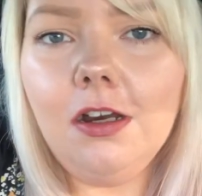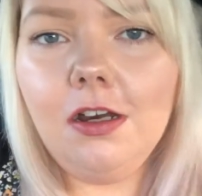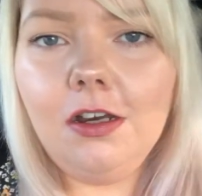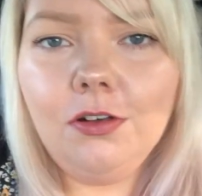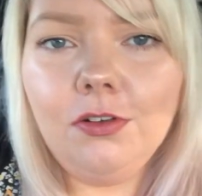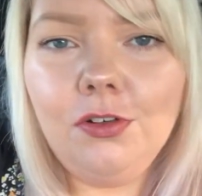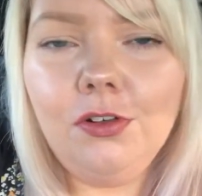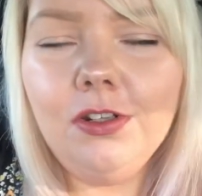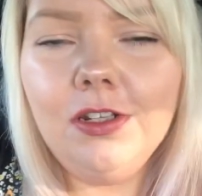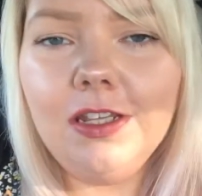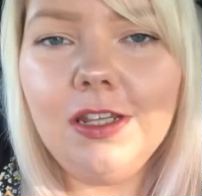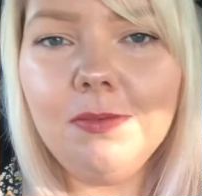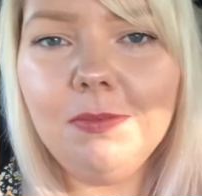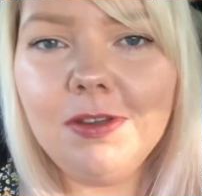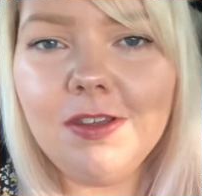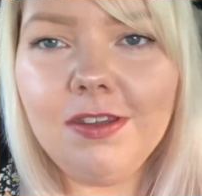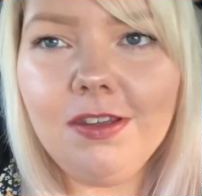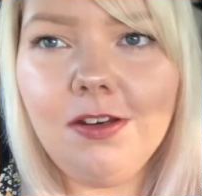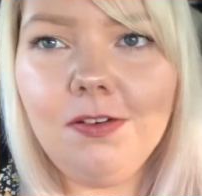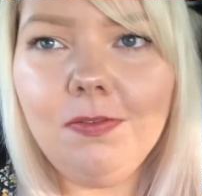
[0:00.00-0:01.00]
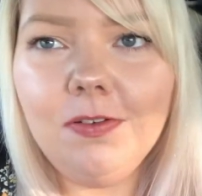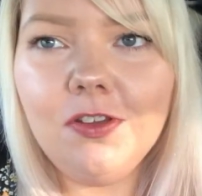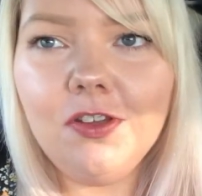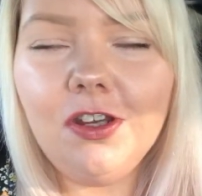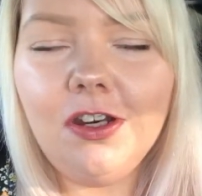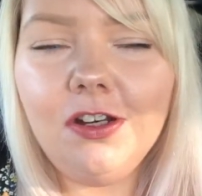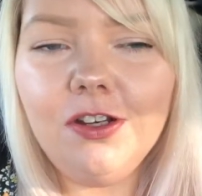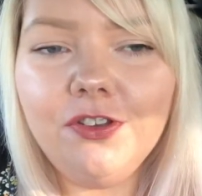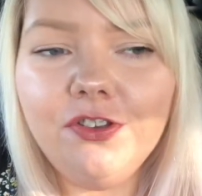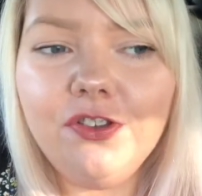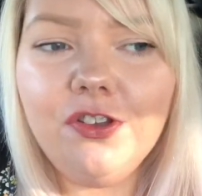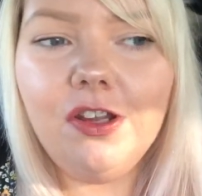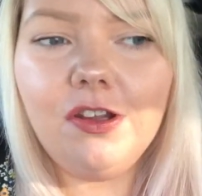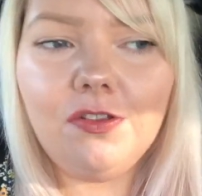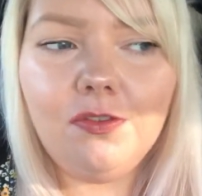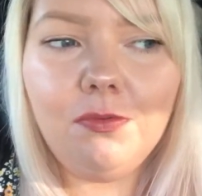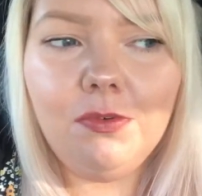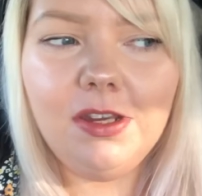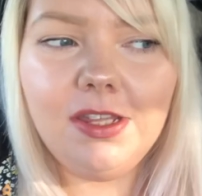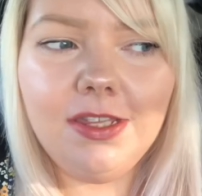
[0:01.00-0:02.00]
I'm going to give myself a challenge
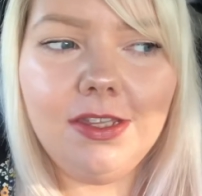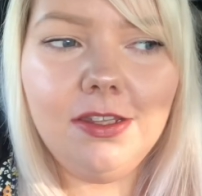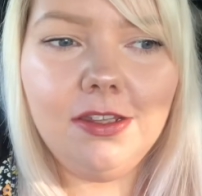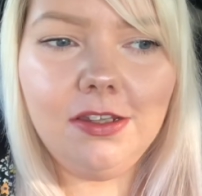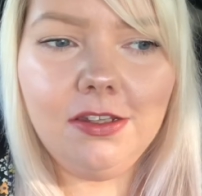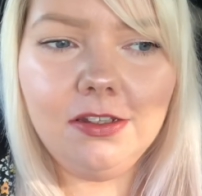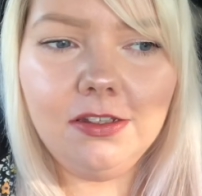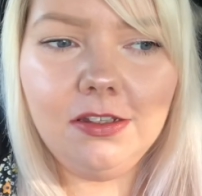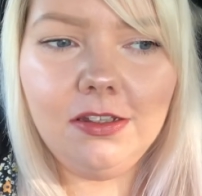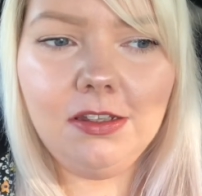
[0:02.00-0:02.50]
next week,